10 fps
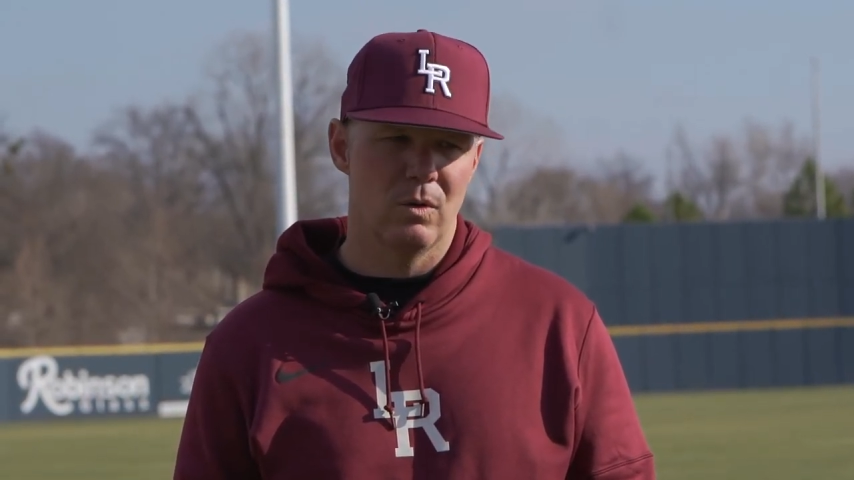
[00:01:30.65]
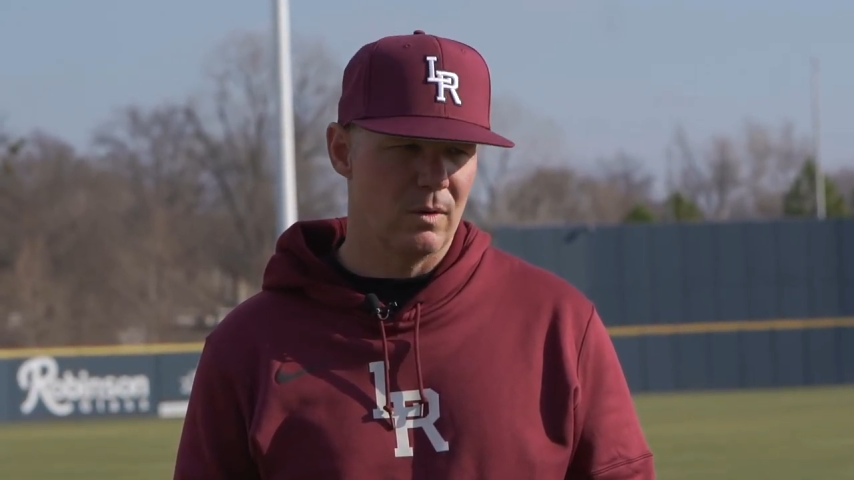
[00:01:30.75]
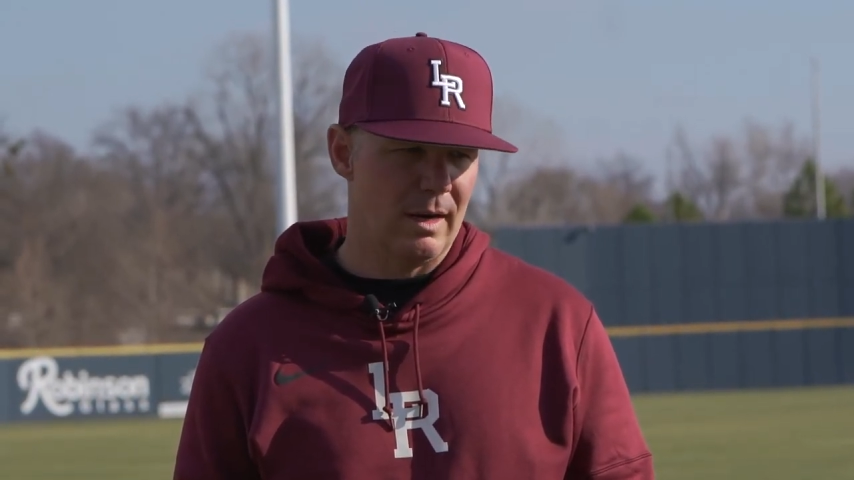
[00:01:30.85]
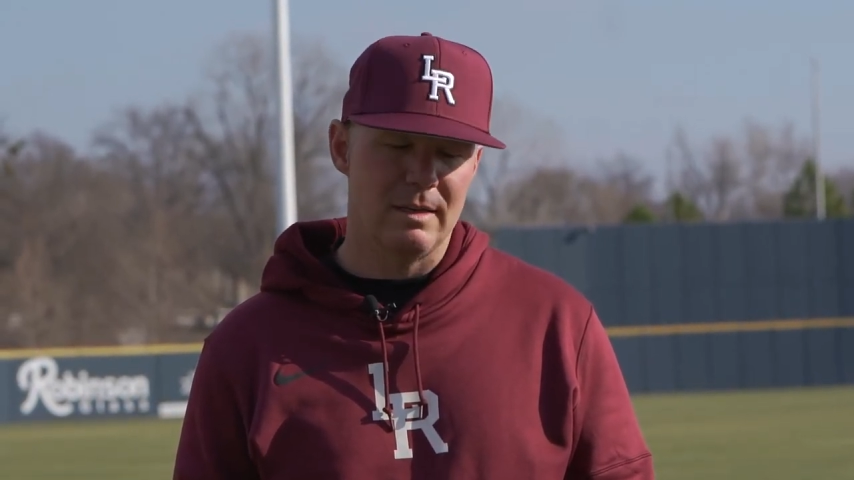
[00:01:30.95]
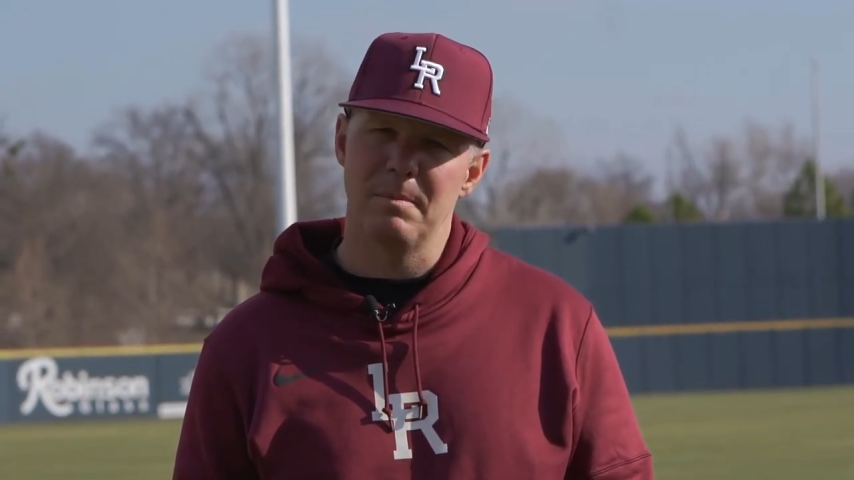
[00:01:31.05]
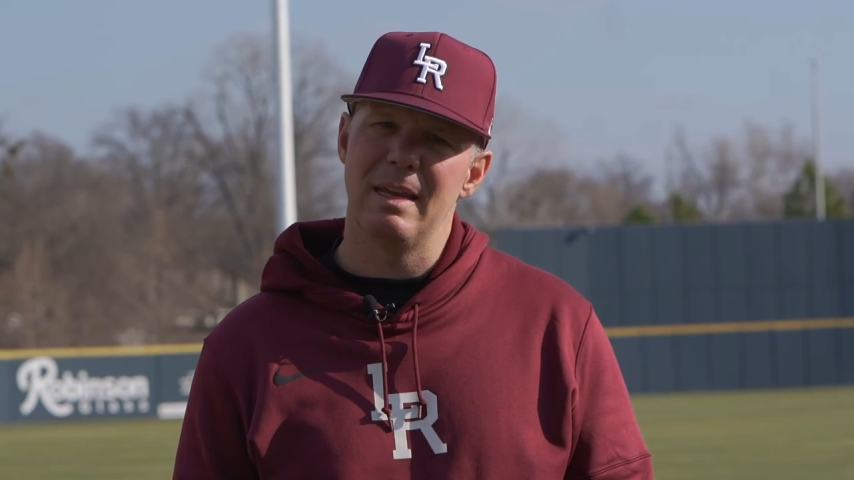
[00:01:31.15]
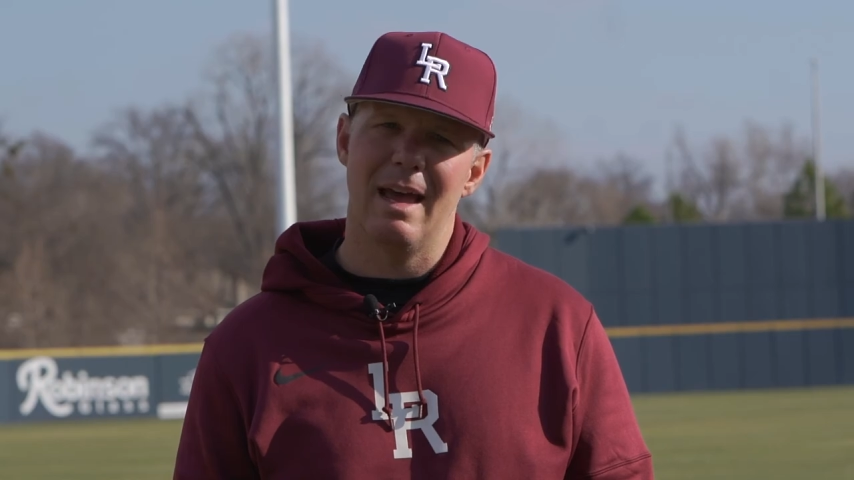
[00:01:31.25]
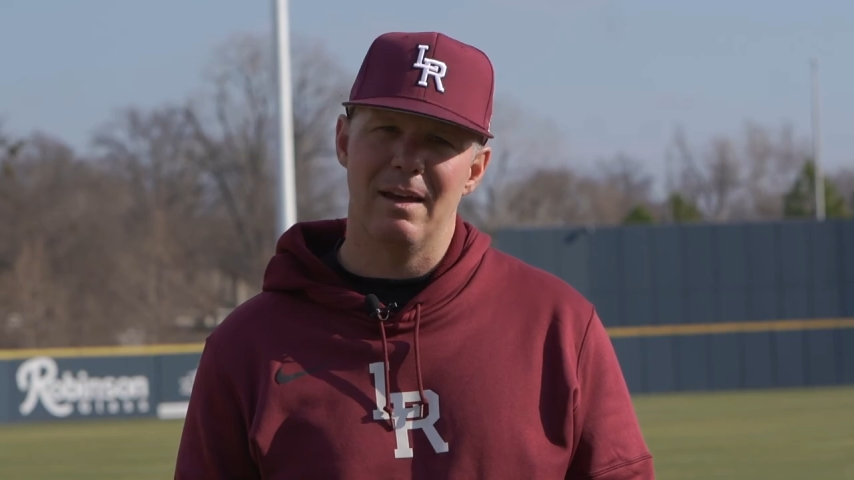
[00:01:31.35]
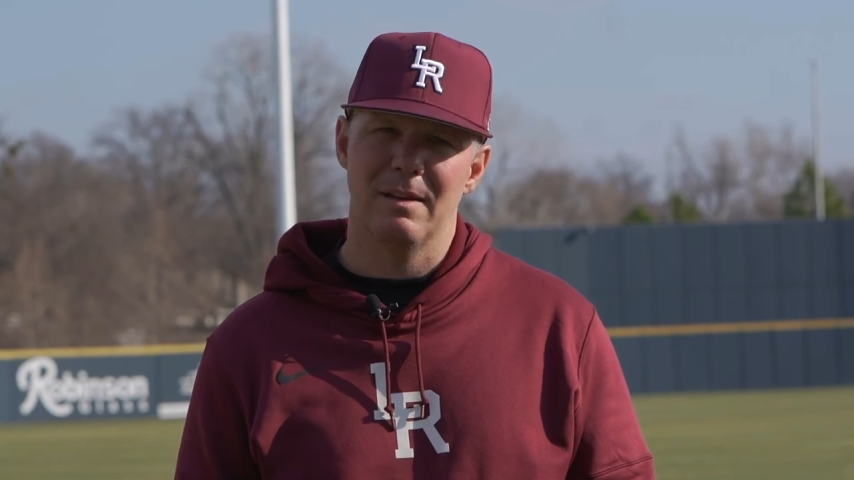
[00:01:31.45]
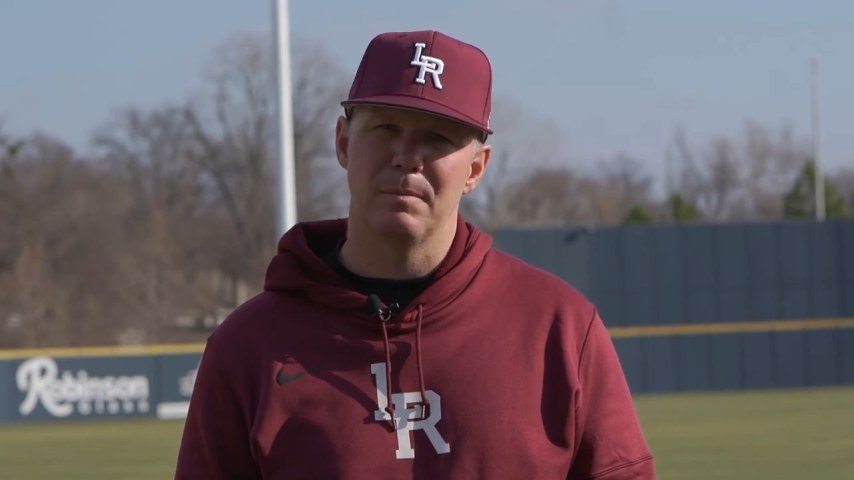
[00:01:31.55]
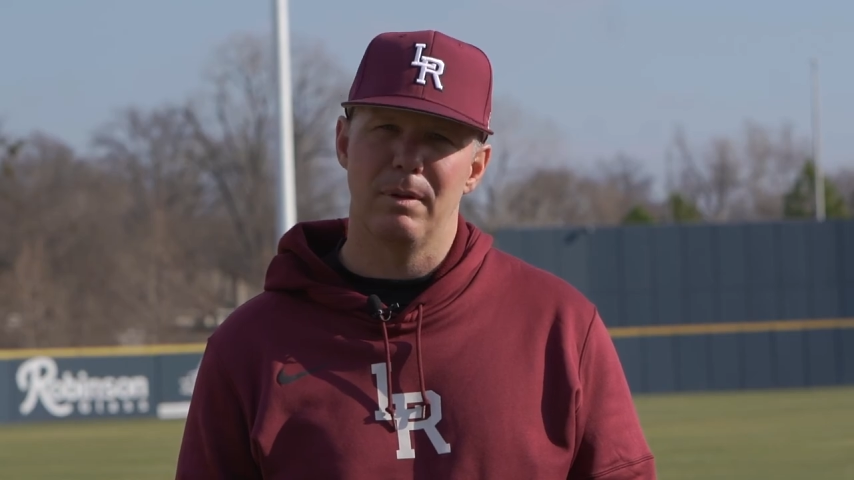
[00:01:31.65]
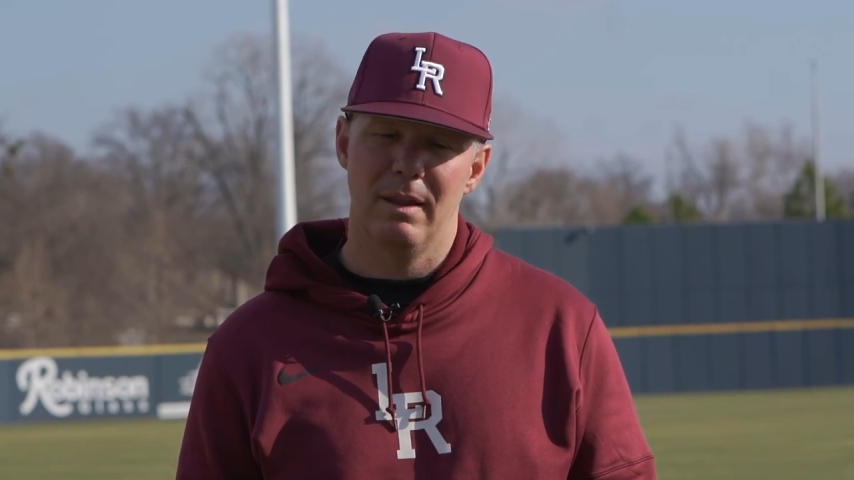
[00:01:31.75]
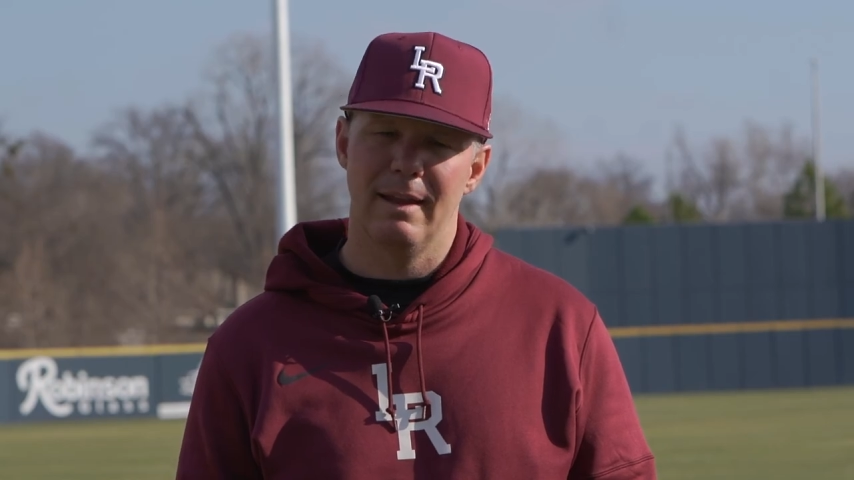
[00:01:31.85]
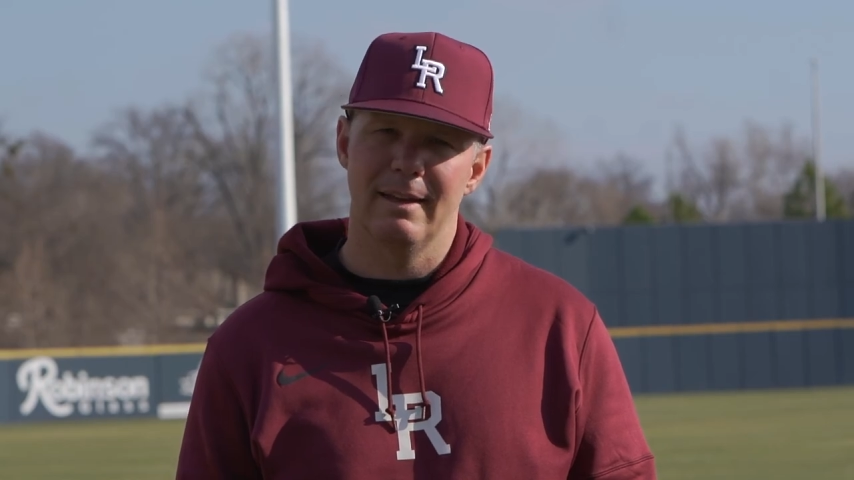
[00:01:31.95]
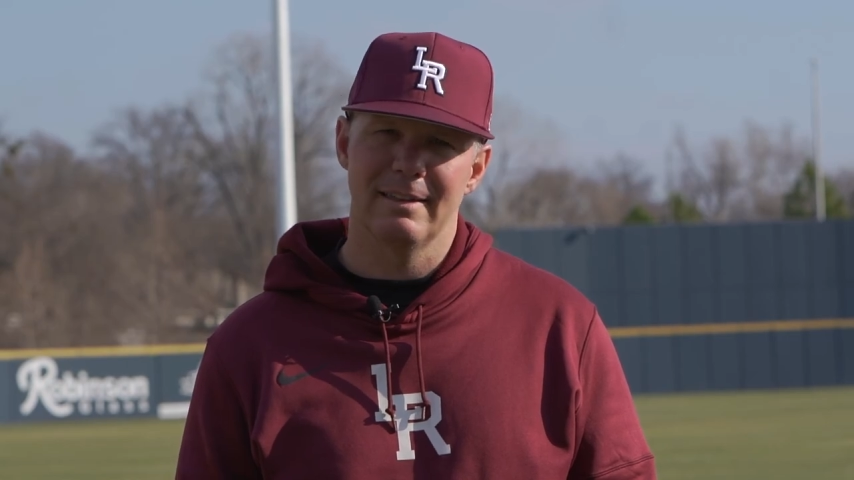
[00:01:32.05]
great to be out here
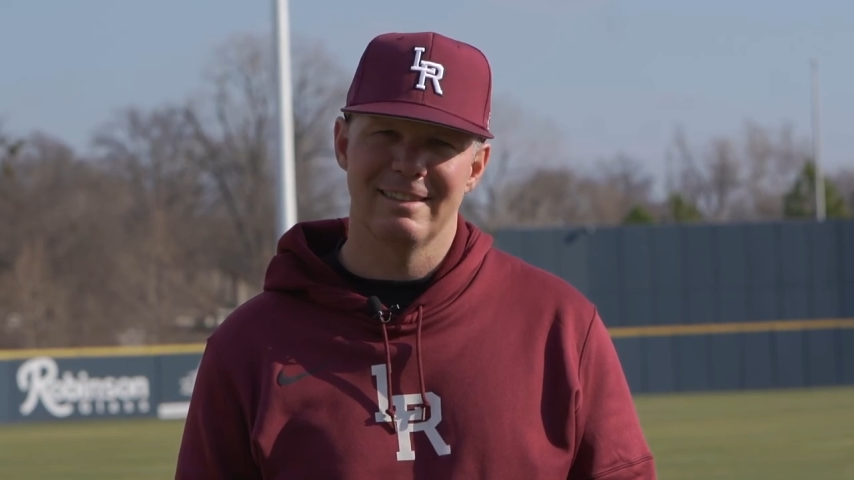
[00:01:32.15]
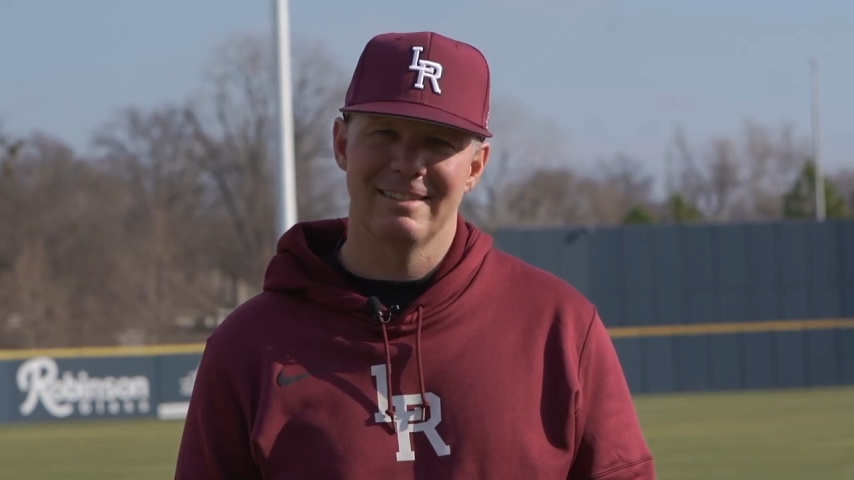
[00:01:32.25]
playing.